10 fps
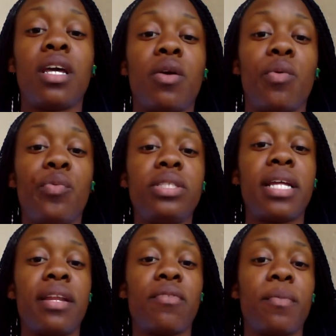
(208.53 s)
When we
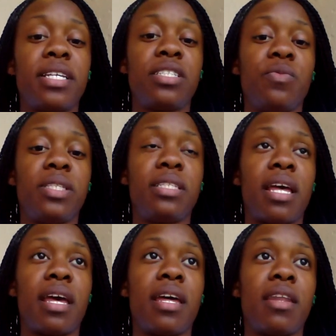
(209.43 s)
stand in formation, we
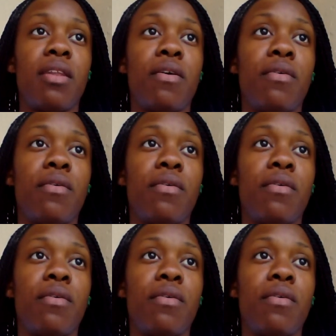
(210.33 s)
stand